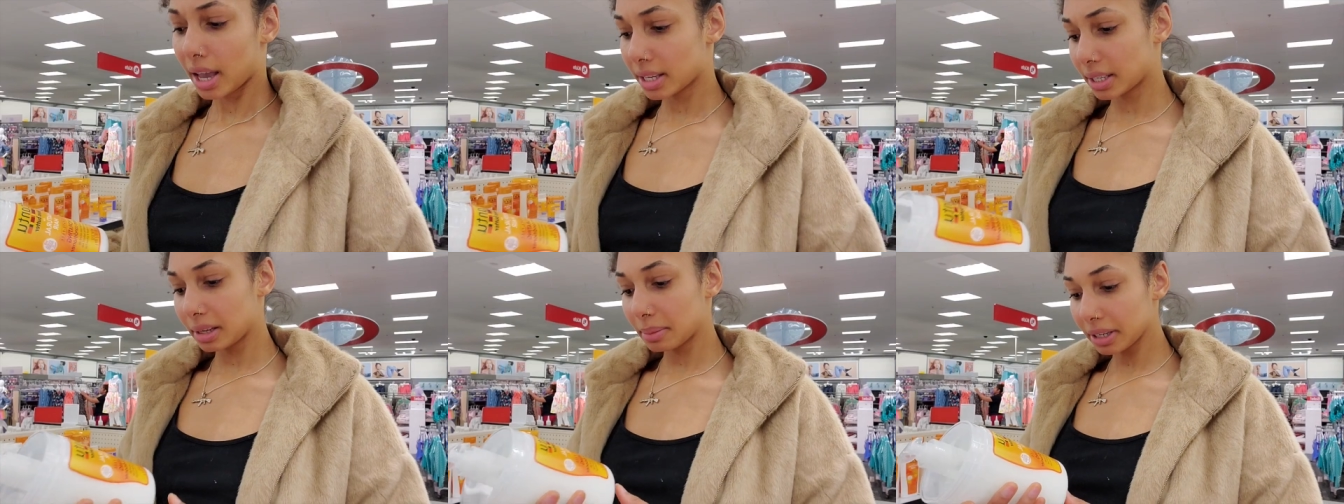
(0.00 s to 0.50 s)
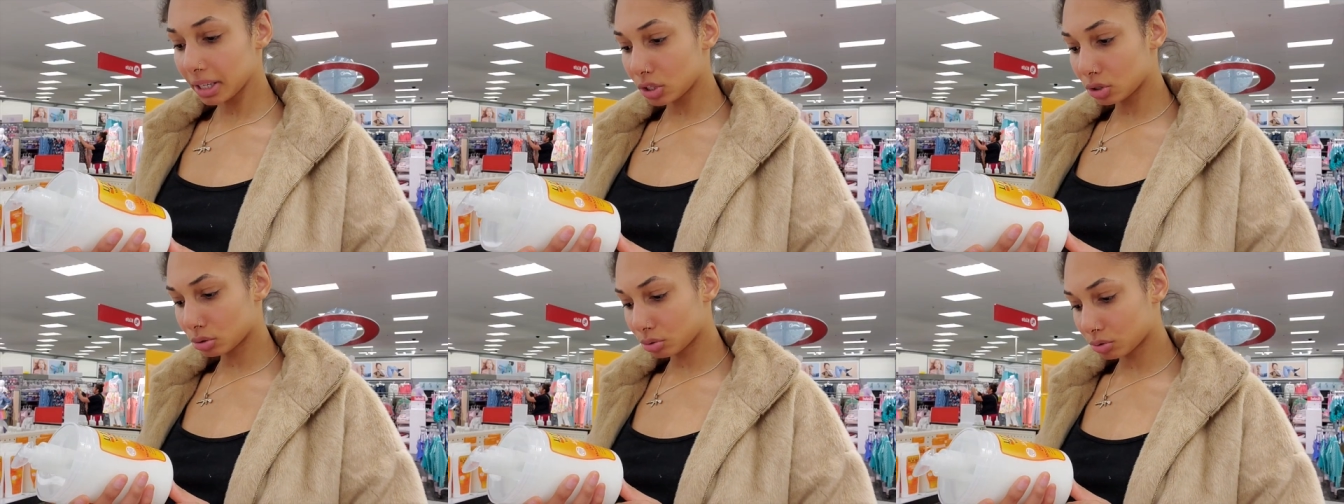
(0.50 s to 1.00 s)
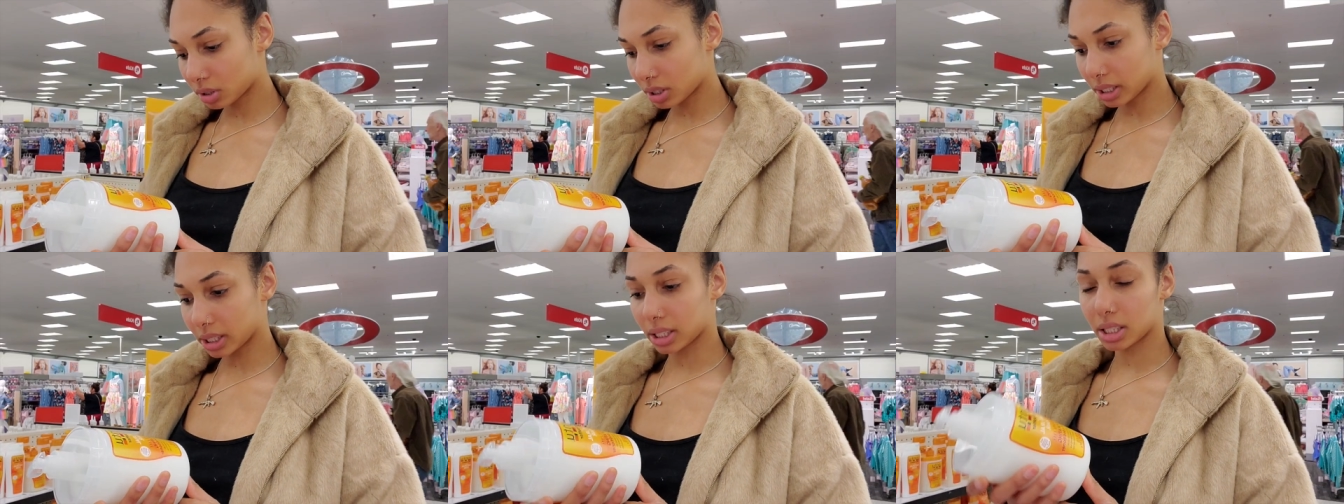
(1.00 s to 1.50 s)
Has anybody used
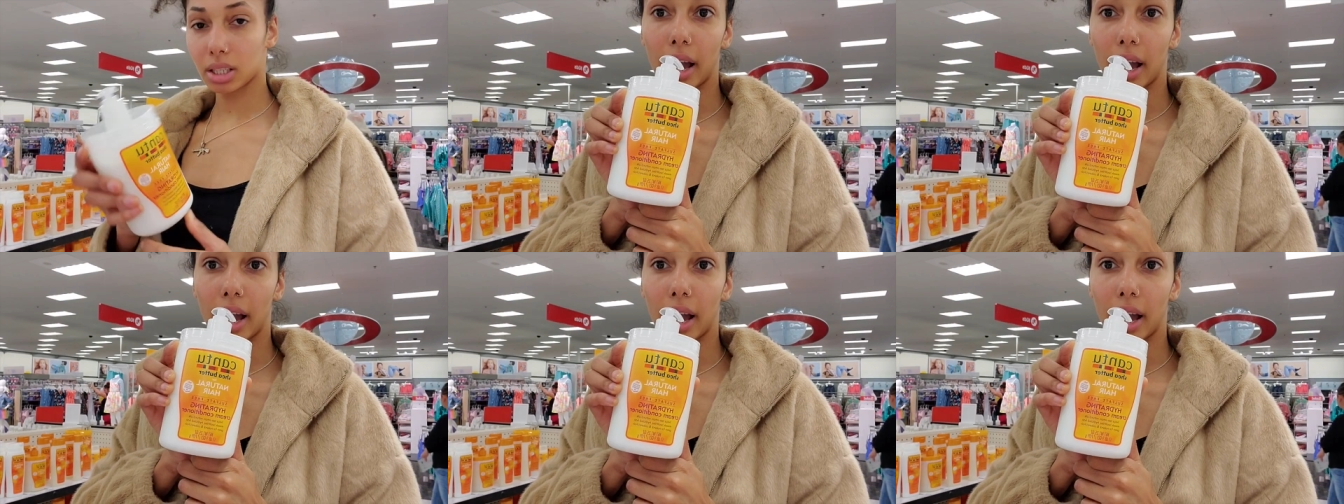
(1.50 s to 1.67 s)
this